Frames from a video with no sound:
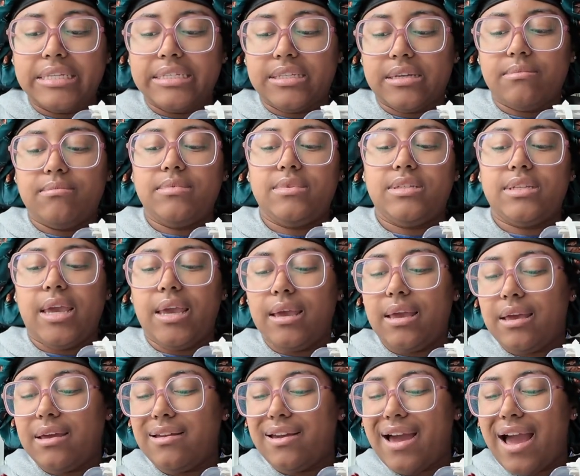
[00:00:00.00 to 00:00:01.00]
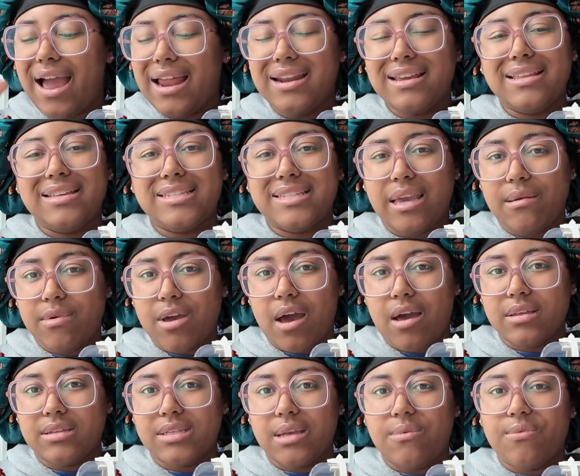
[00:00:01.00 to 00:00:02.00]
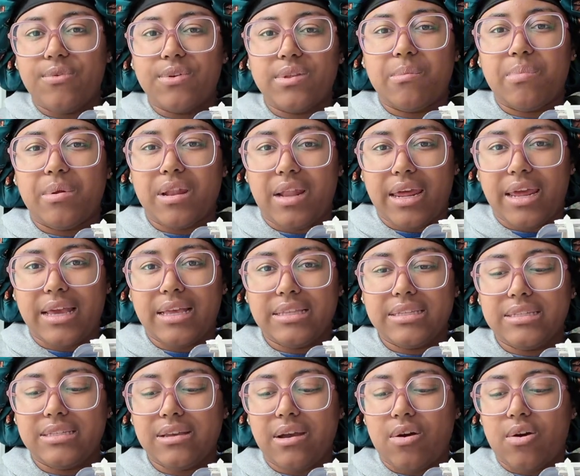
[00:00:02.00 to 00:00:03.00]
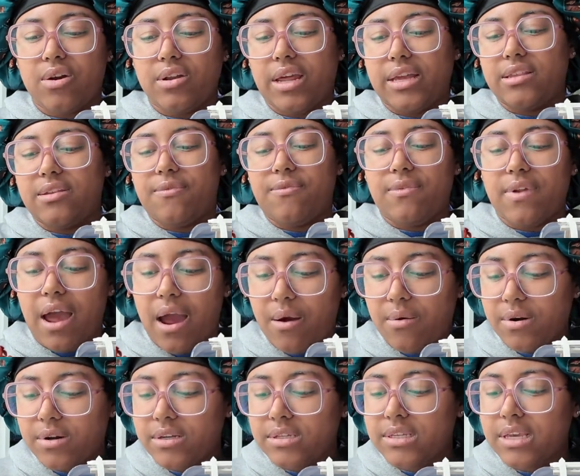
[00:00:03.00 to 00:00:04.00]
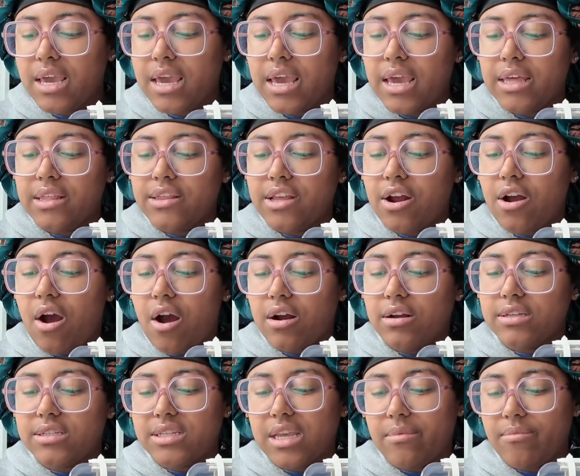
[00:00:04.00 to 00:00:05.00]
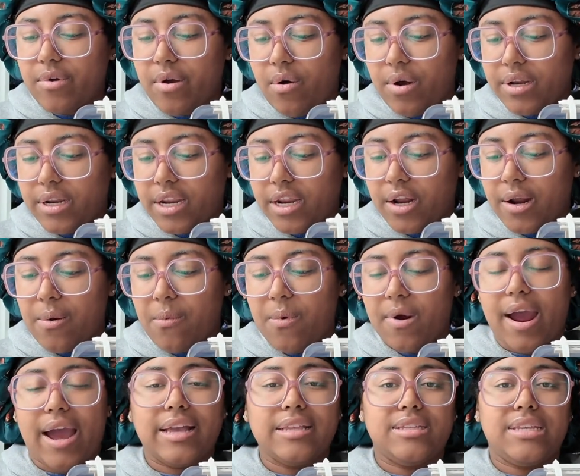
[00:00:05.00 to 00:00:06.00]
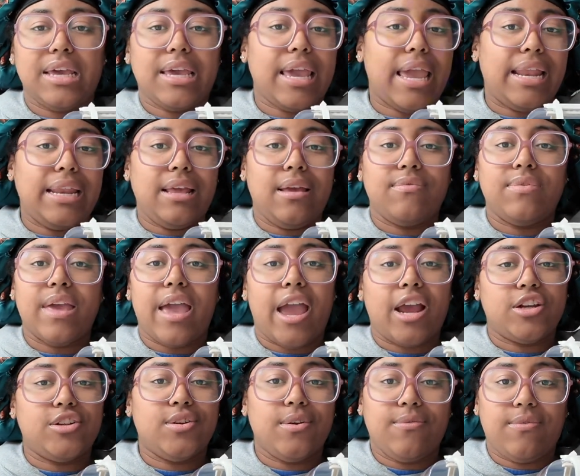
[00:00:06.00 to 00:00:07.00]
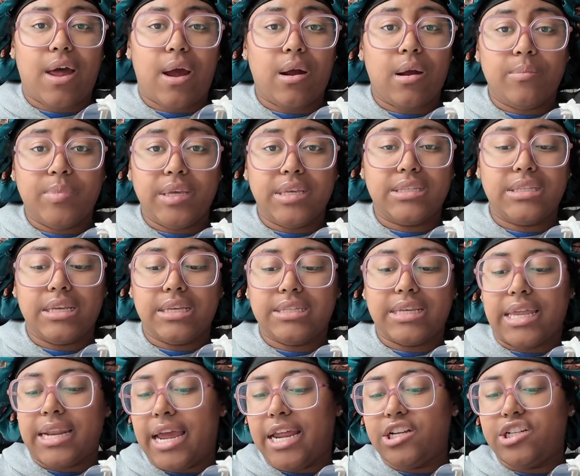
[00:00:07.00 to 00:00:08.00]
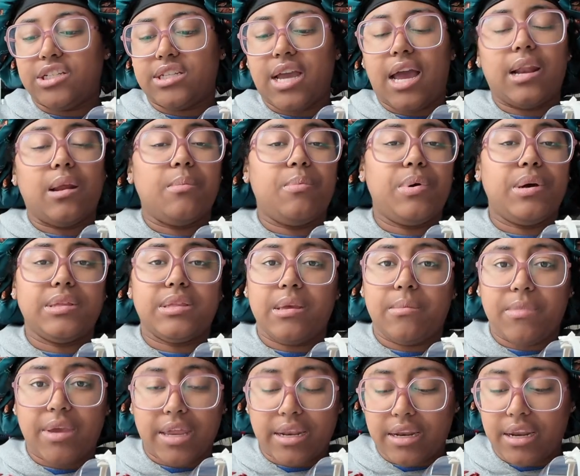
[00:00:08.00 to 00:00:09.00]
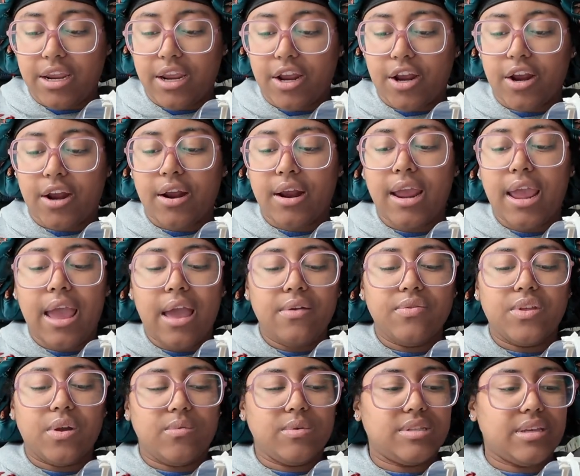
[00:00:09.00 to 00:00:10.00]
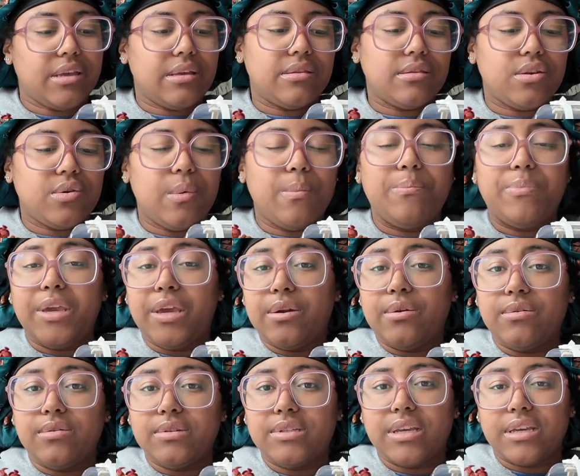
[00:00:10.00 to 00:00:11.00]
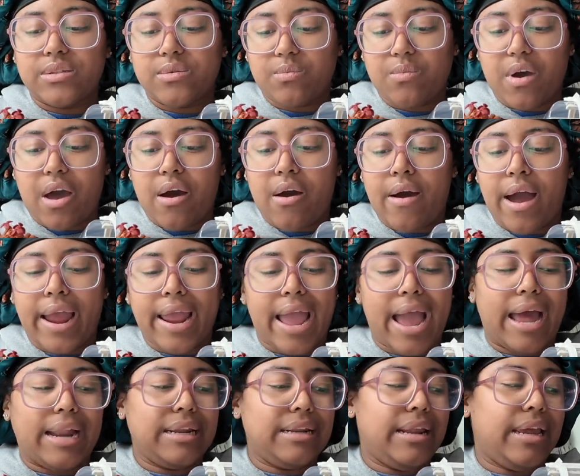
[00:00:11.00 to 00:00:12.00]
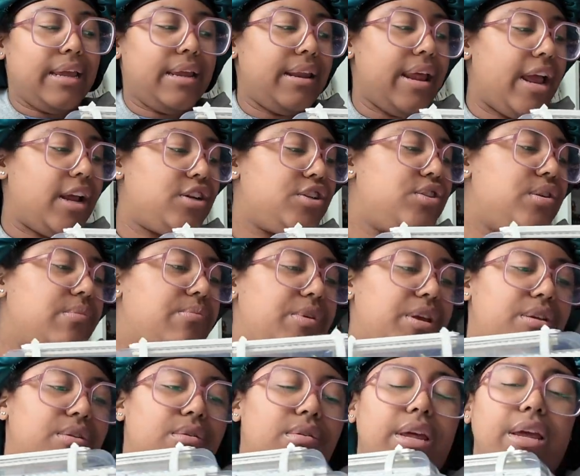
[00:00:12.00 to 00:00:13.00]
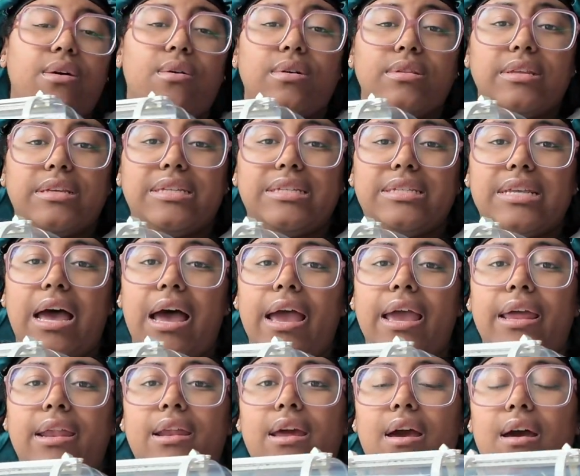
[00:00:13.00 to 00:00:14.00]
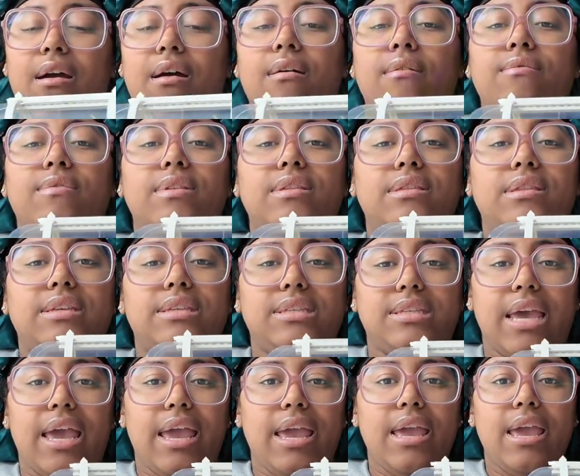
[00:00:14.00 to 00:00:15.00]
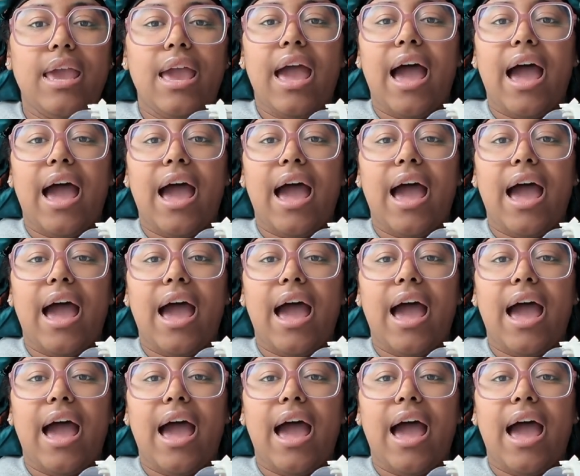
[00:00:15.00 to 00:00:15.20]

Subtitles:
Kind of the same concept plants or like the flowers, There are some on here where I took any of the extra flower pieces and I just kind of put them in here. There was like little beetles as well. I added like an extra beetle like on the side of the set.